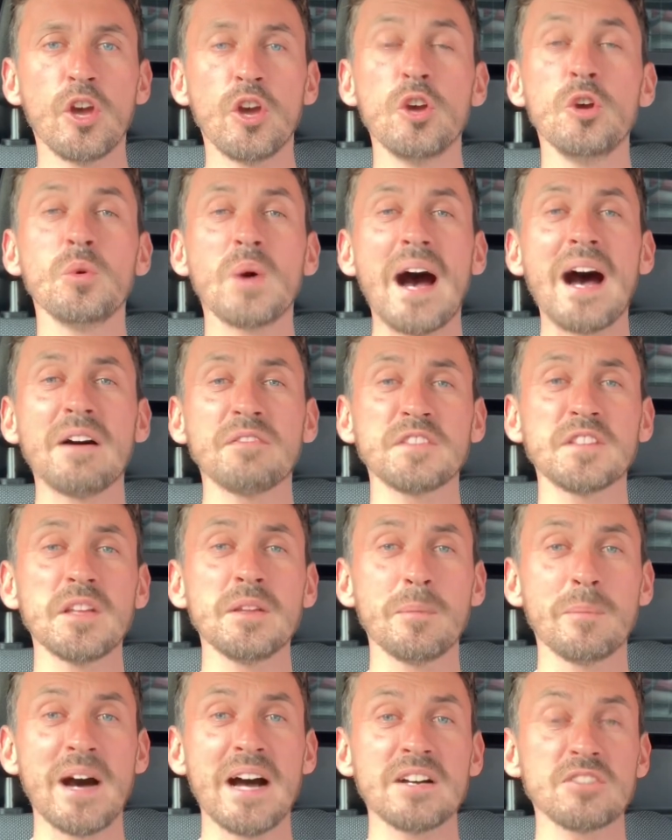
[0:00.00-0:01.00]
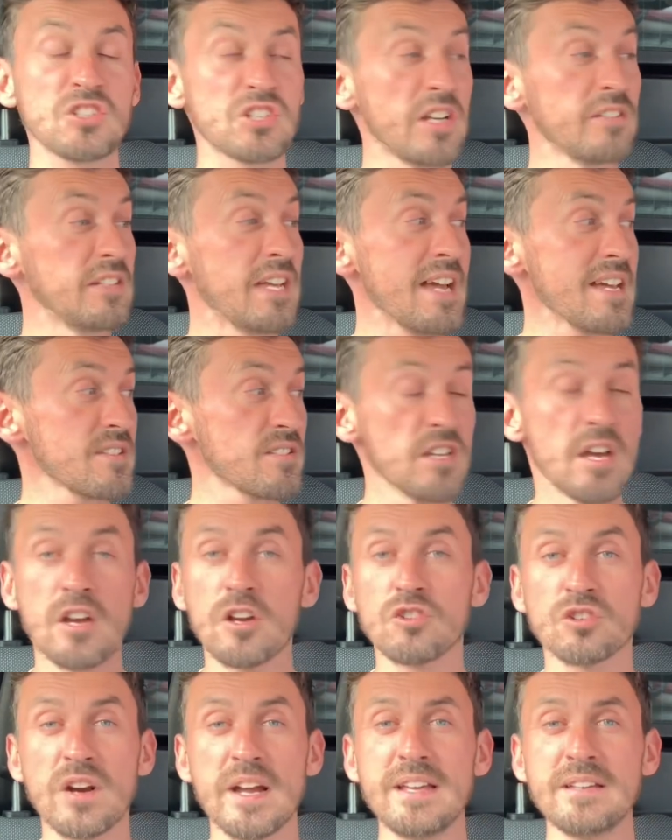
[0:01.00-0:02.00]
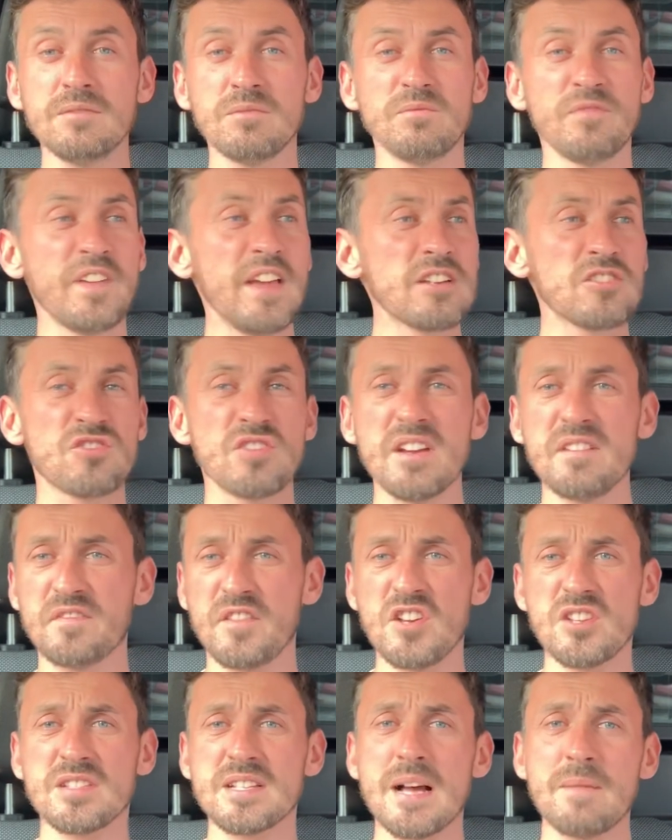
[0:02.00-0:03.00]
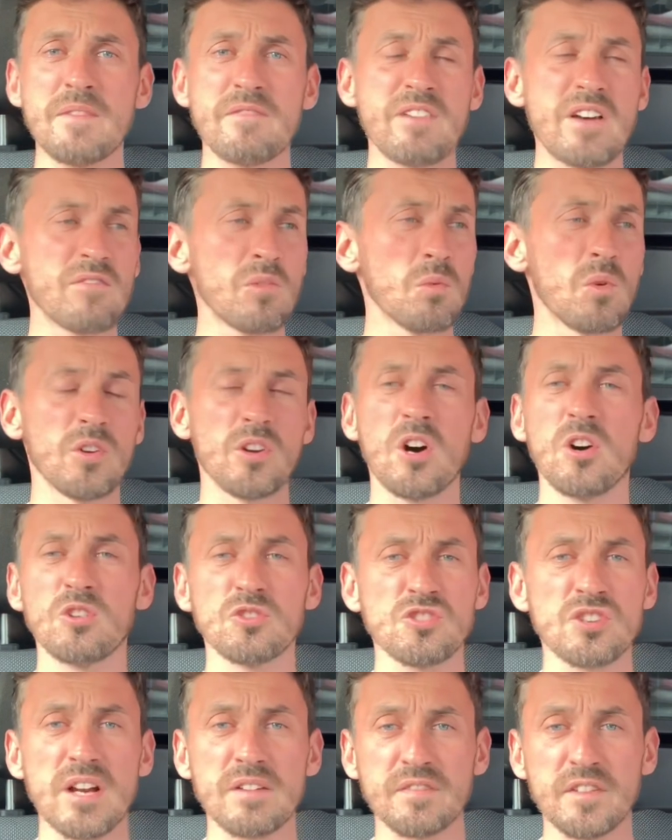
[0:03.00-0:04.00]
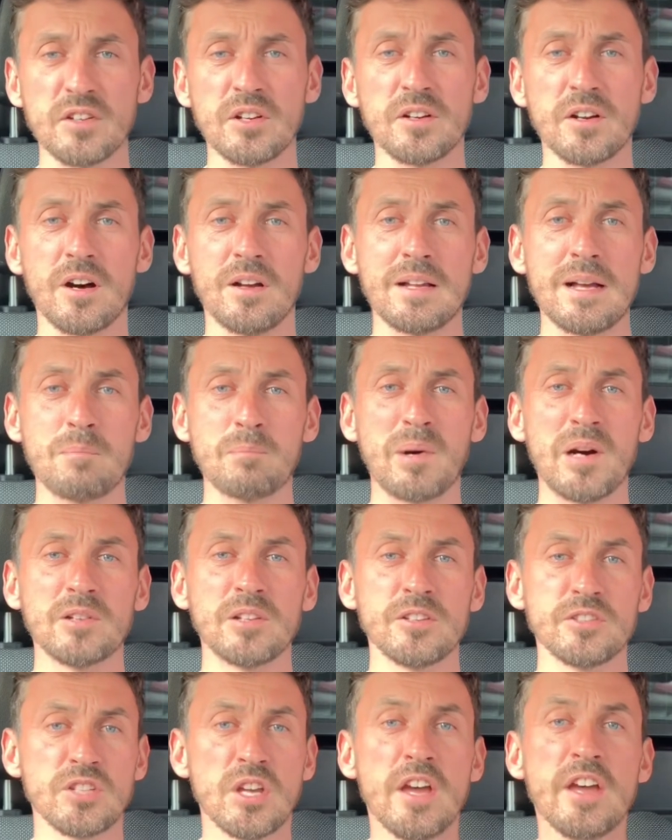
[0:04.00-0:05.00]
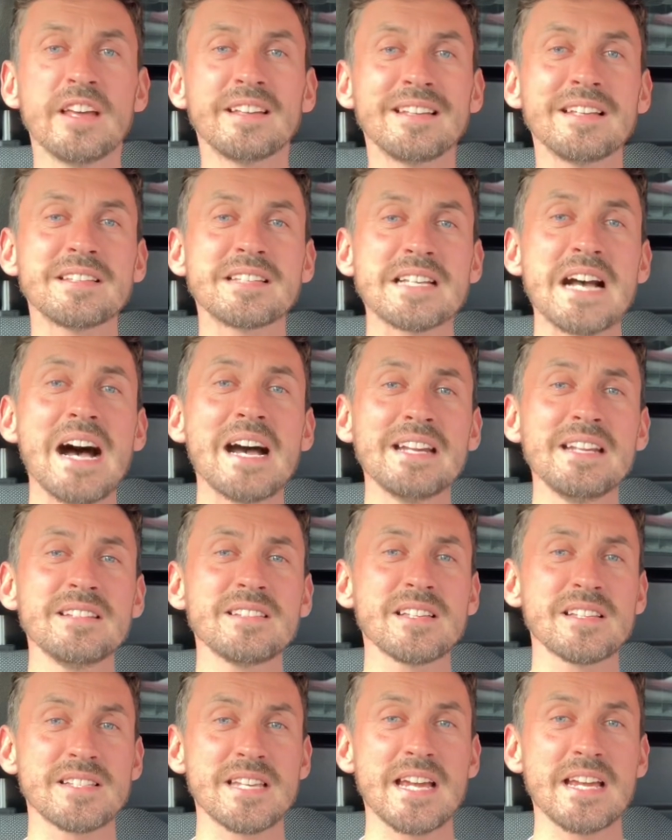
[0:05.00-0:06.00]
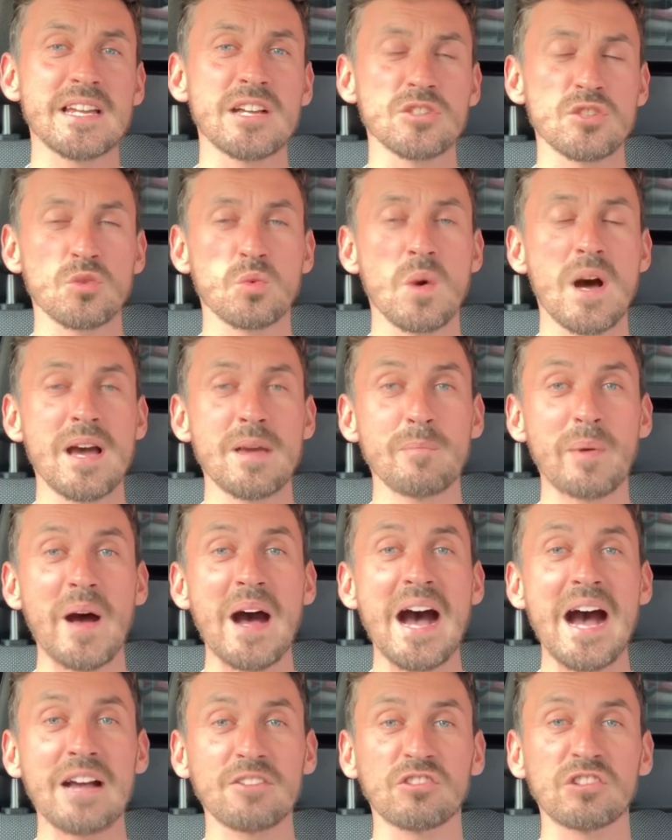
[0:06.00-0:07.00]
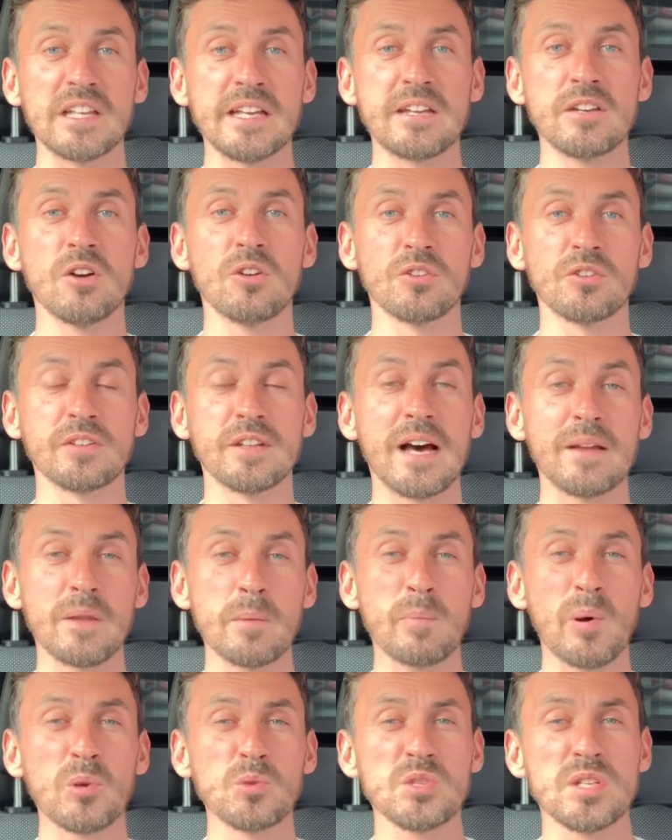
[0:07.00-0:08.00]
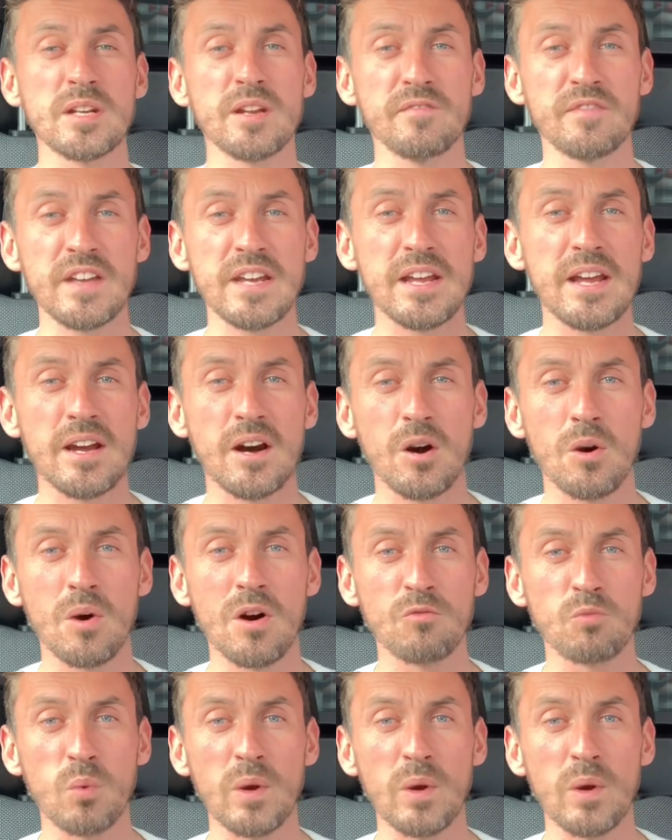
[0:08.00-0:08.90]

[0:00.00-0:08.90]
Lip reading: who after the match, and yes, great victory, first time they've ever won at Old Trafford and all that bollocks, decided to take a swipe at Ashley Young. Now, they posted a video of